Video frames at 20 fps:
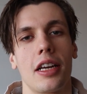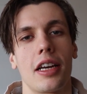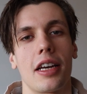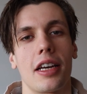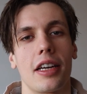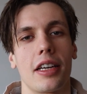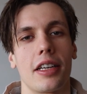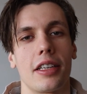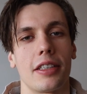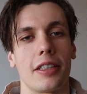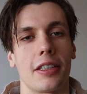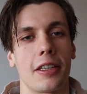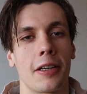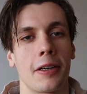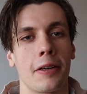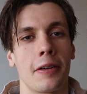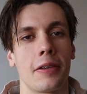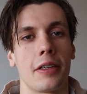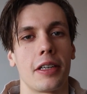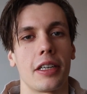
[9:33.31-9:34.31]
and
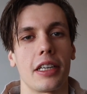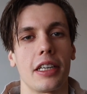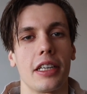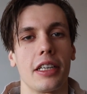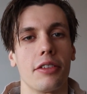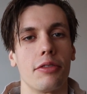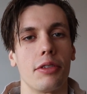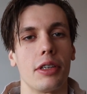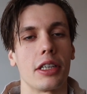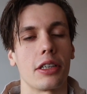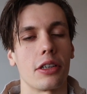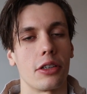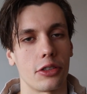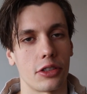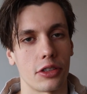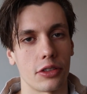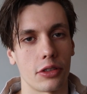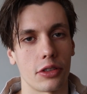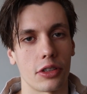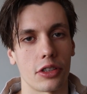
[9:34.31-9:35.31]
he really
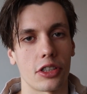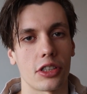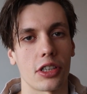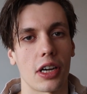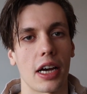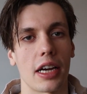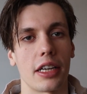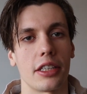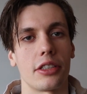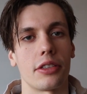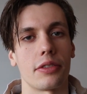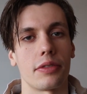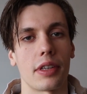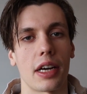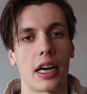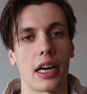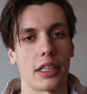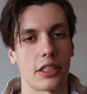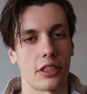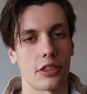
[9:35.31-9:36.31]
goes into the science of
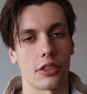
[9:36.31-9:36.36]
that.